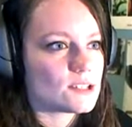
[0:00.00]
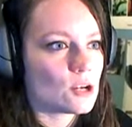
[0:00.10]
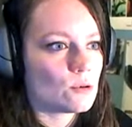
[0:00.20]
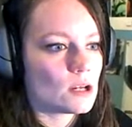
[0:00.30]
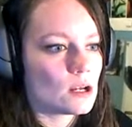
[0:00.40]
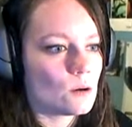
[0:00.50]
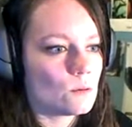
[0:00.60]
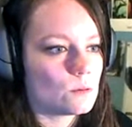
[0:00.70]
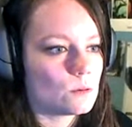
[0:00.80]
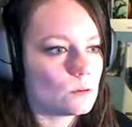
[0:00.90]
don't
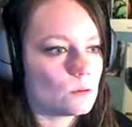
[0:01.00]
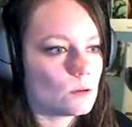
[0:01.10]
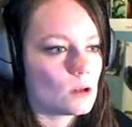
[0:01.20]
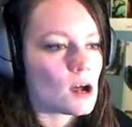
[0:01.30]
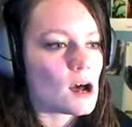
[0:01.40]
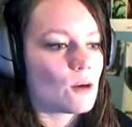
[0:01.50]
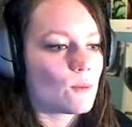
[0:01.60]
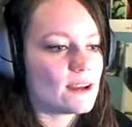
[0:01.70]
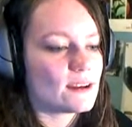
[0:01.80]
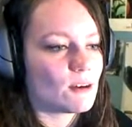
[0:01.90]
know? Oh,
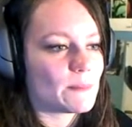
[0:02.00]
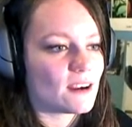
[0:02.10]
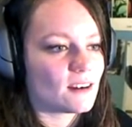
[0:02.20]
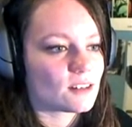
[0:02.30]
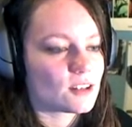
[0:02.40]
wait, no, I'm here.